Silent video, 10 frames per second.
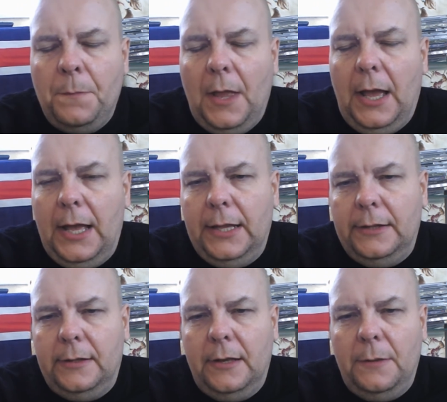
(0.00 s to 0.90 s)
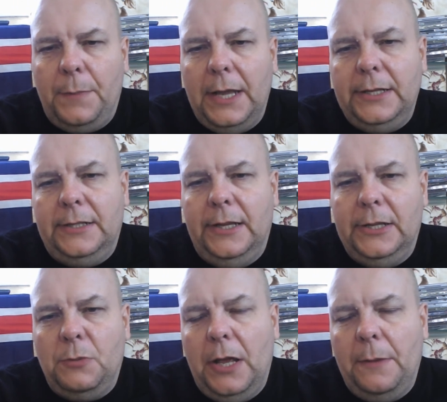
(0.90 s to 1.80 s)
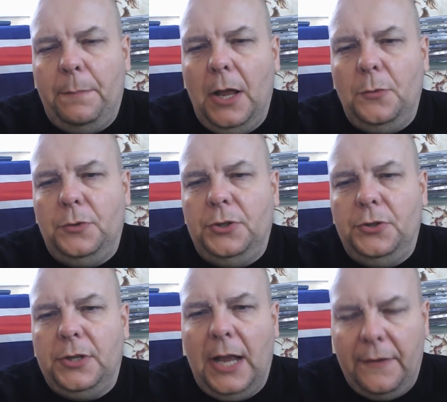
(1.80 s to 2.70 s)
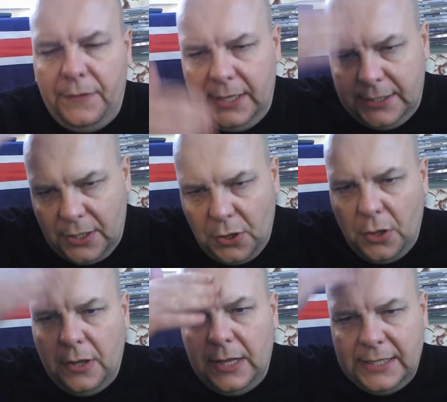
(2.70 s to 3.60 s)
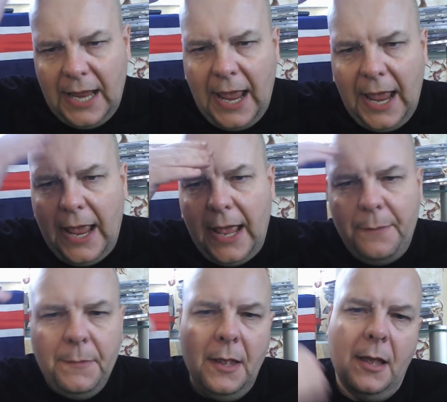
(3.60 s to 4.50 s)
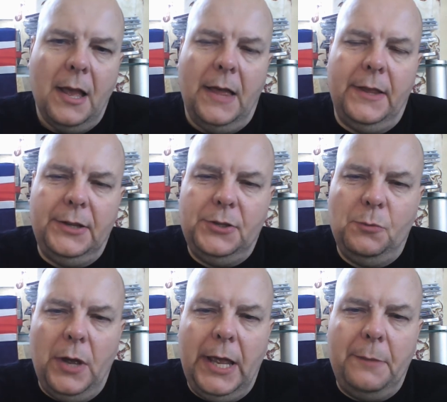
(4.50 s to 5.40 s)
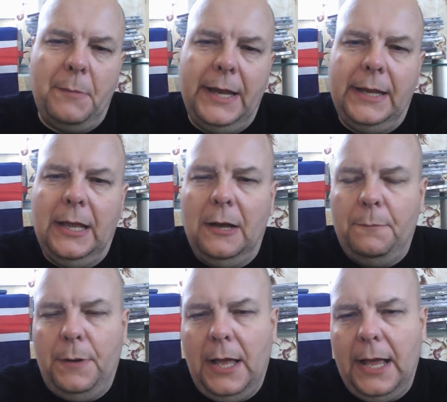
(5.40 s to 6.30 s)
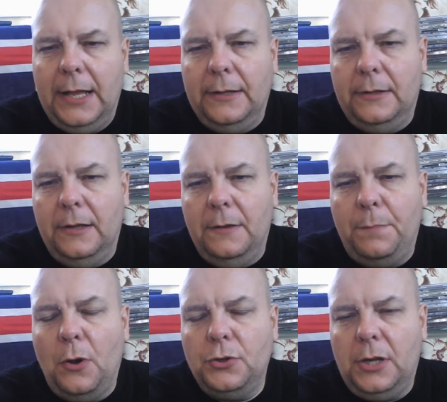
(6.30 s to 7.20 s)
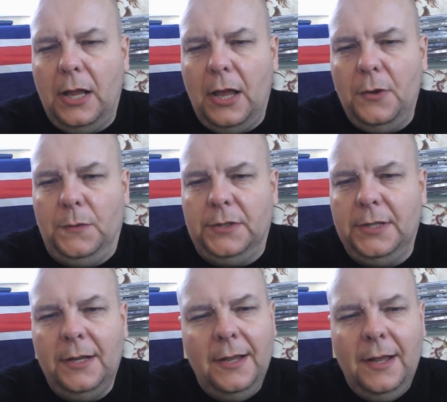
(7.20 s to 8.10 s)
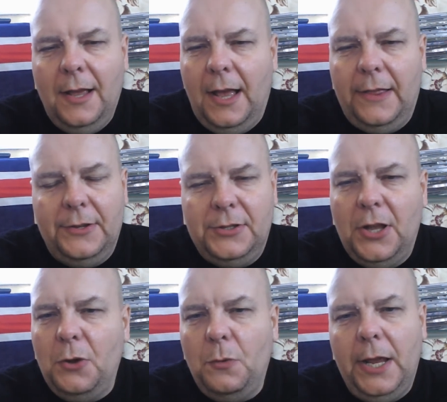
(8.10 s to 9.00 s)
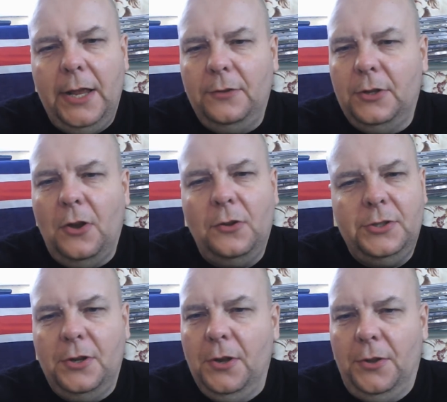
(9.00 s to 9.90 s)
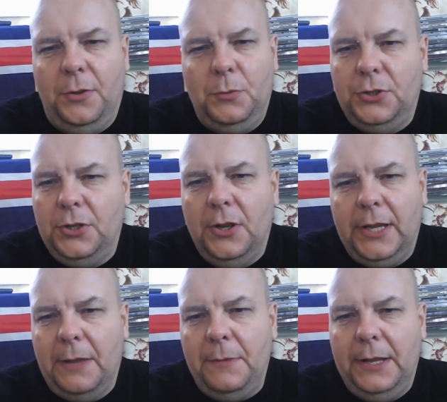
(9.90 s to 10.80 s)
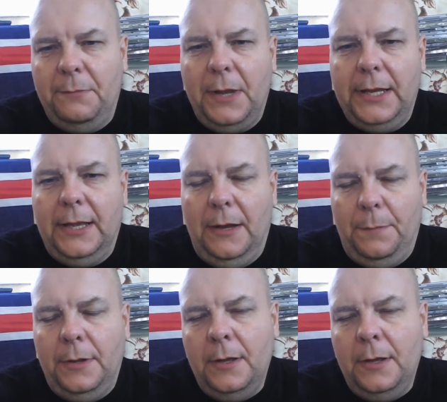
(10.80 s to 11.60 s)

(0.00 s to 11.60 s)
and basically it's where blokes used to have this hair, and they used to wear makeup and posh clothes. And there's no way on God's earth would you go get me in makeup.